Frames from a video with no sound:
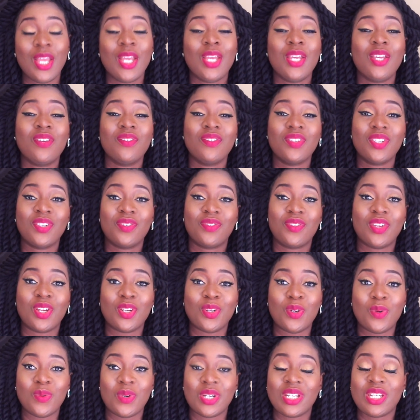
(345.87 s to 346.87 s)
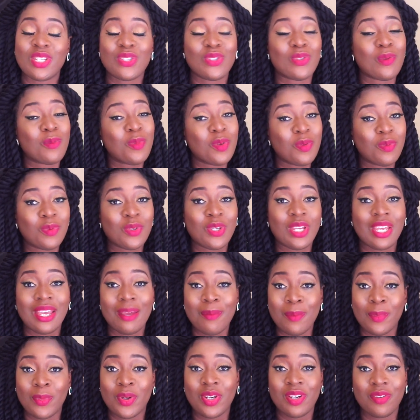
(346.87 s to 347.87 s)
Even if you're not working, some people
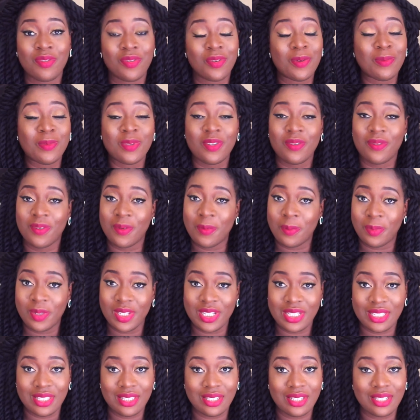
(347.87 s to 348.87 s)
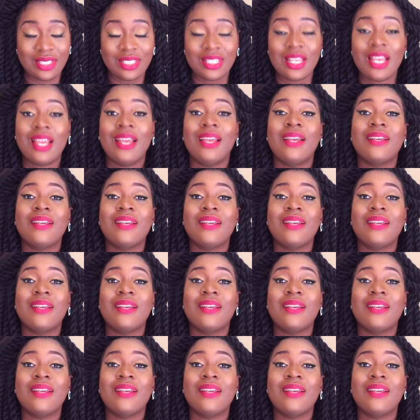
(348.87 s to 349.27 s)
get money from different places.